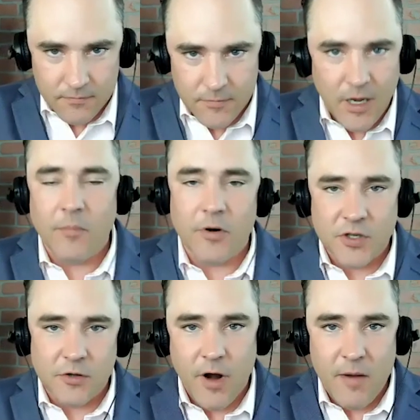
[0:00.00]
numbers
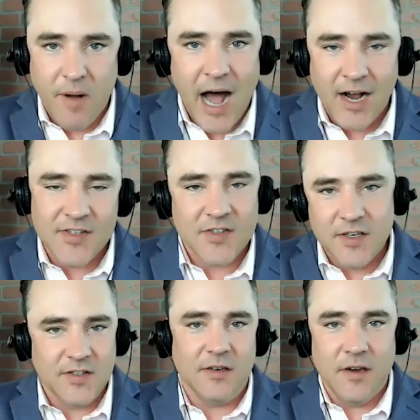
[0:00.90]
in the right
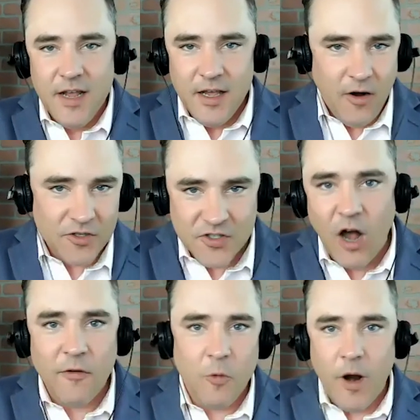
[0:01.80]
boxes, and our
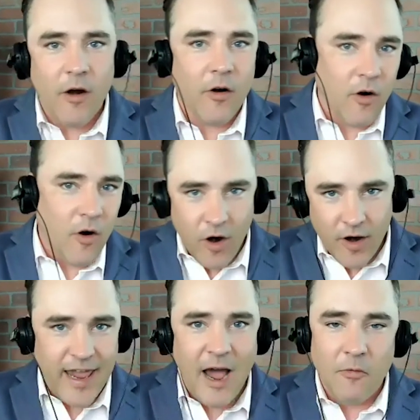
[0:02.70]
software or our
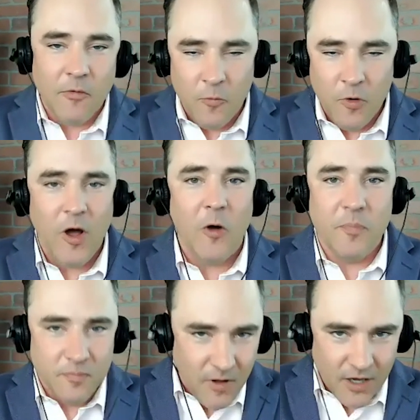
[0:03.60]
accountant will
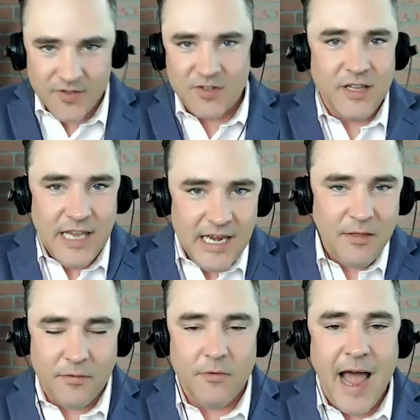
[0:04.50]
help us
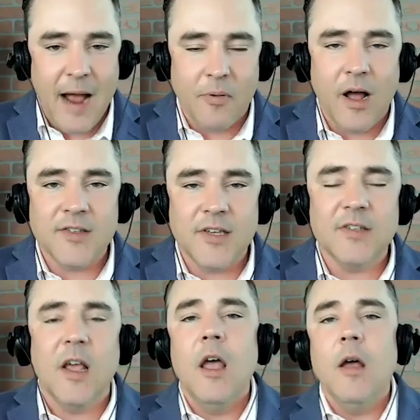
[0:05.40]
lead through that
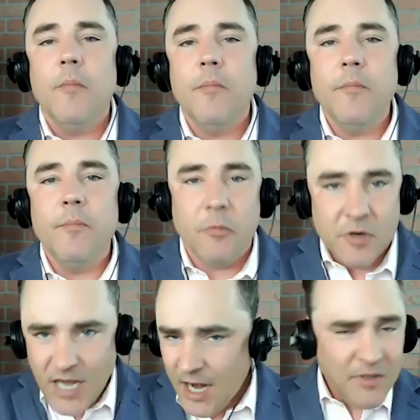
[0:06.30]
process. But
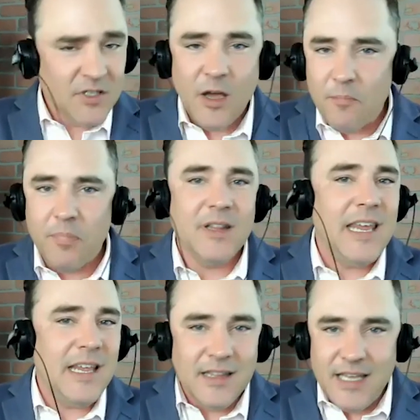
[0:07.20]
retirement's a
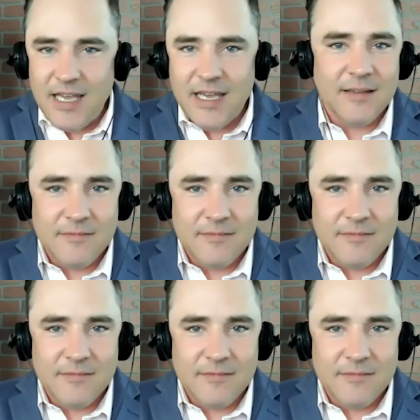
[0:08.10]
completely